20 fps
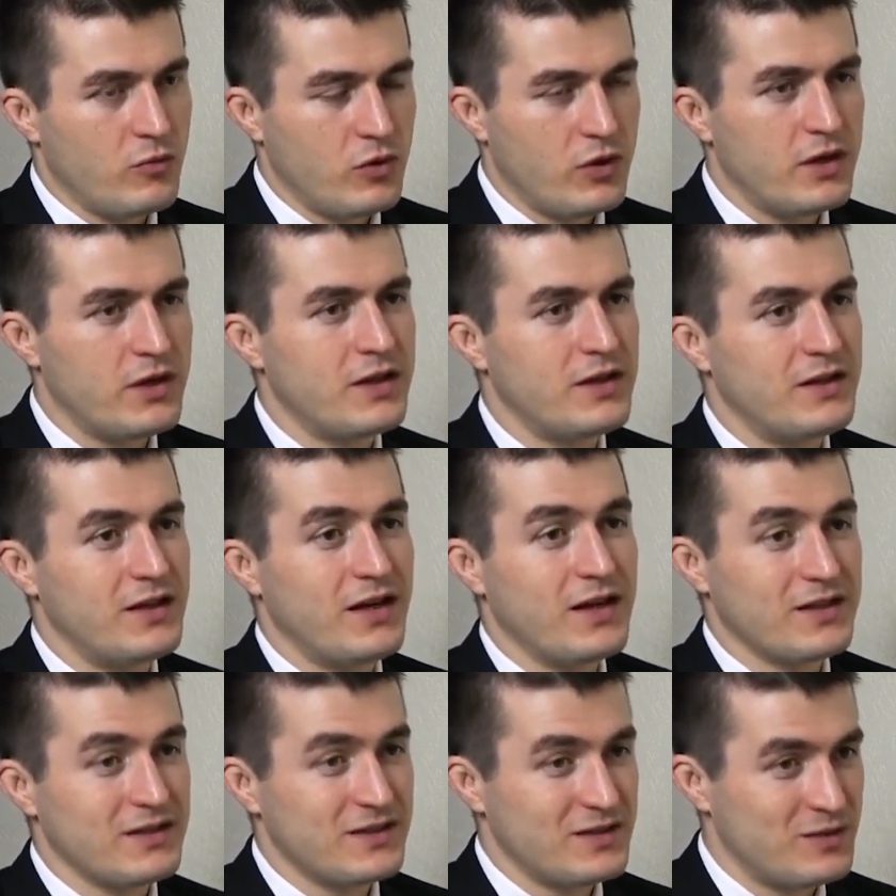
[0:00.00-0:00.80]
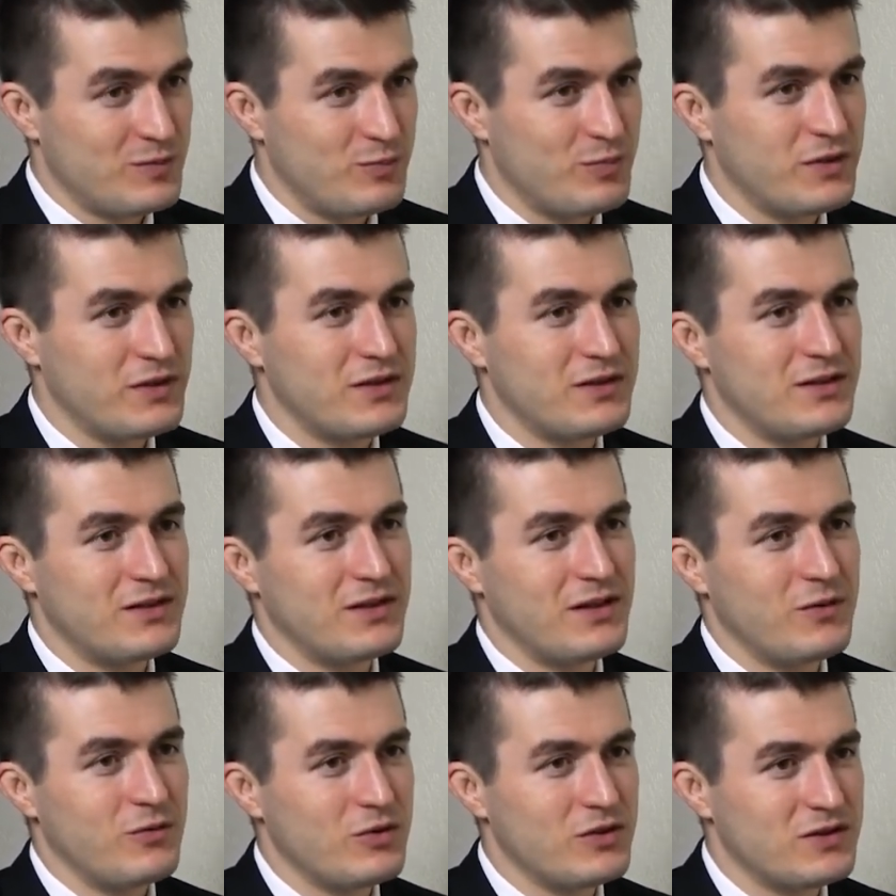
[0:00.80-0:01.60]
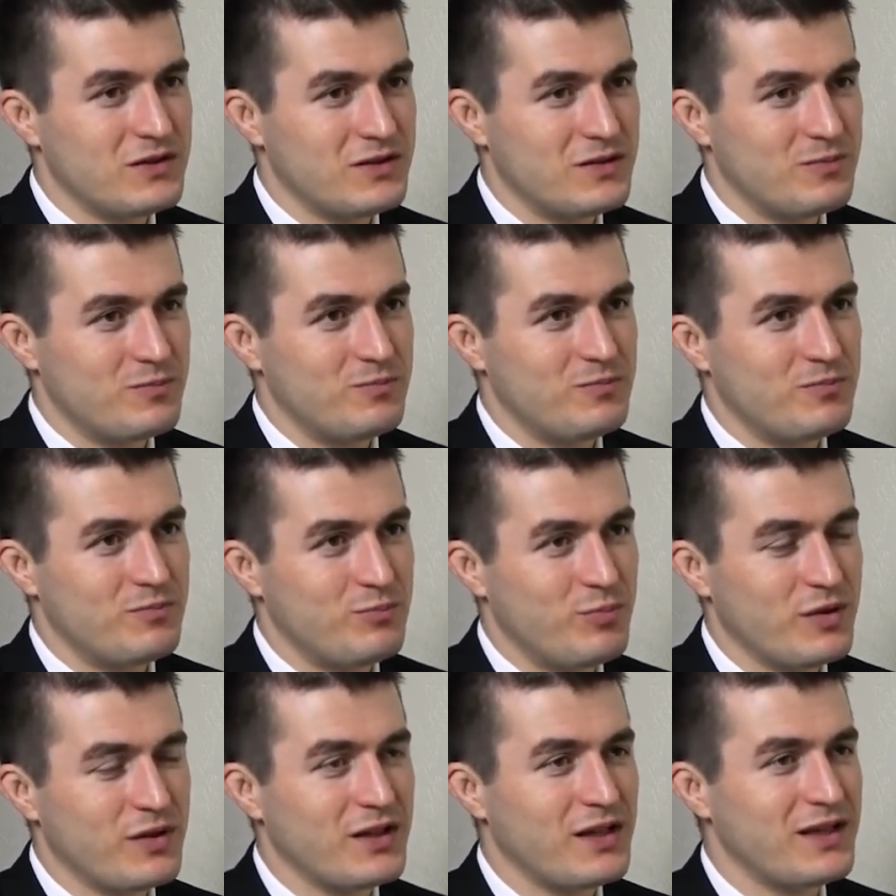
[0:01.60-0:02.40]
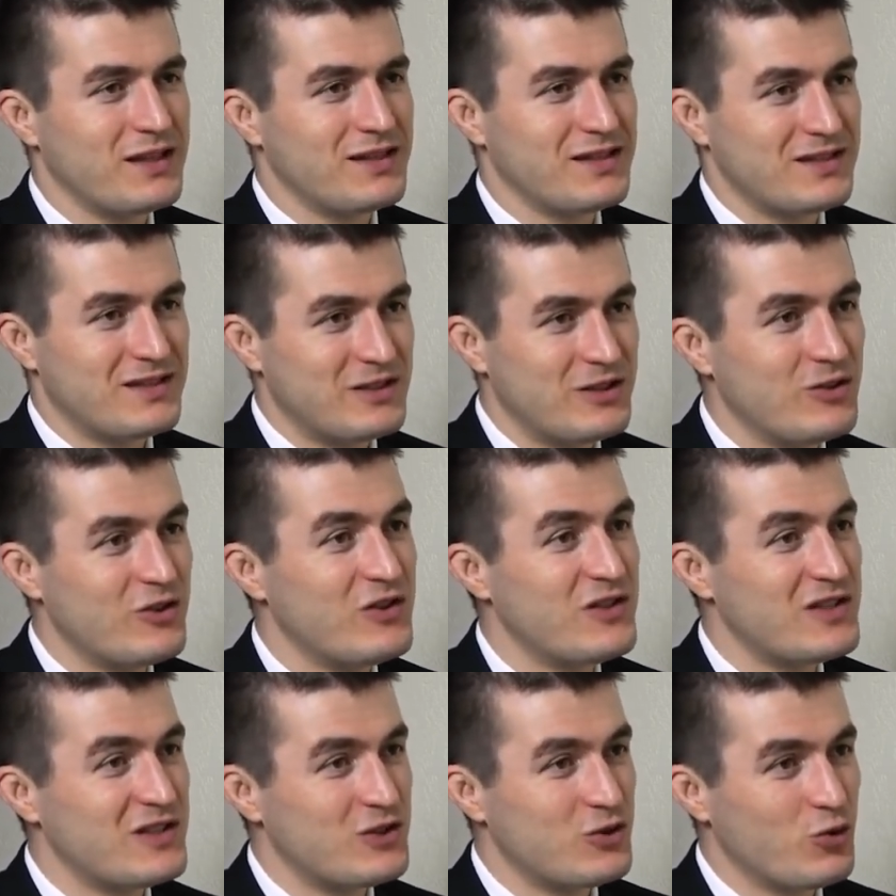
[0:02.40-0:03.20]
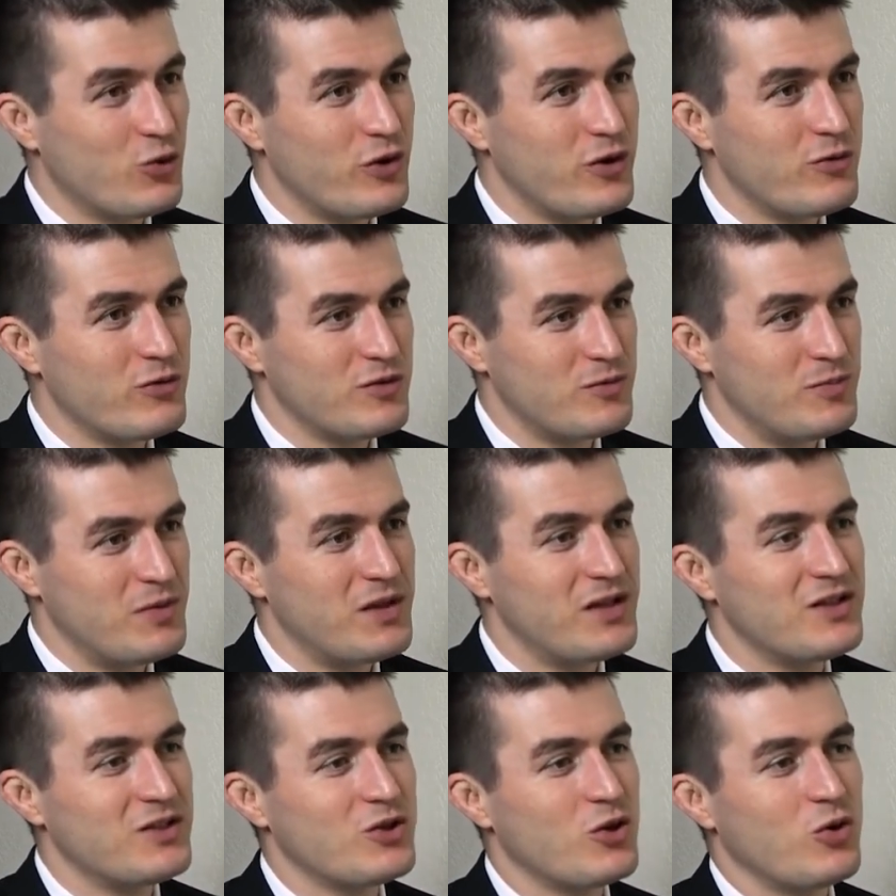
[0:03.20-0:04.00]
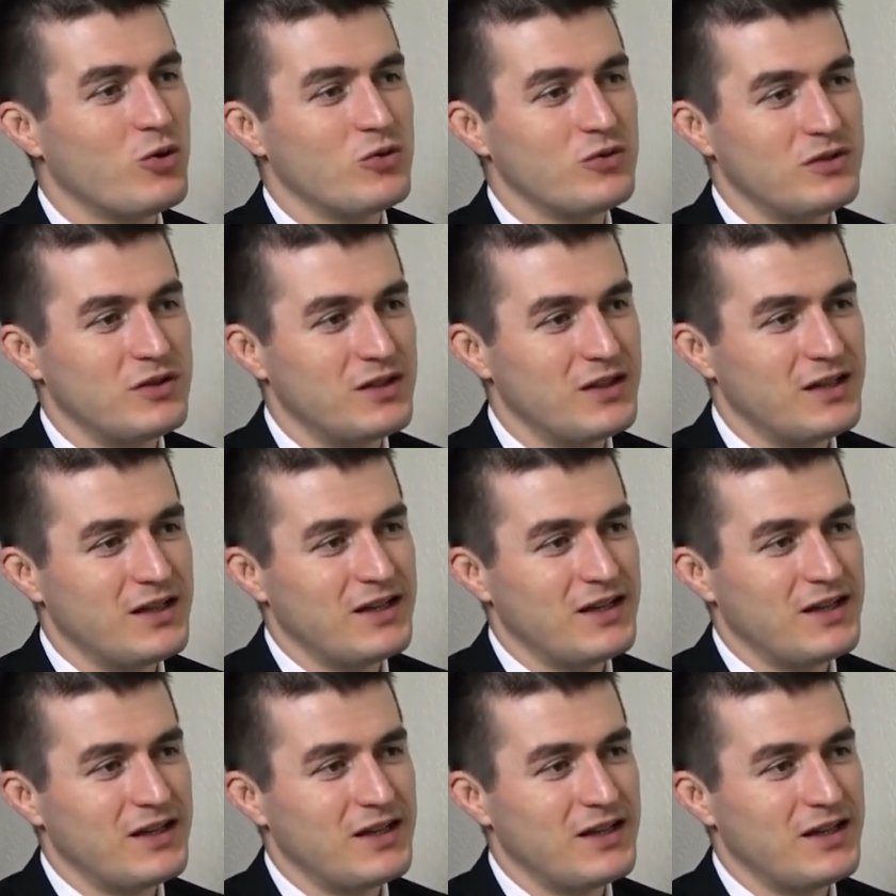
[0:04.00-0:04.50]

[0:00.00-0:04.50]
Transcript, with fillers: It, eh, yes. But okay. it was but like the, still the story was being told.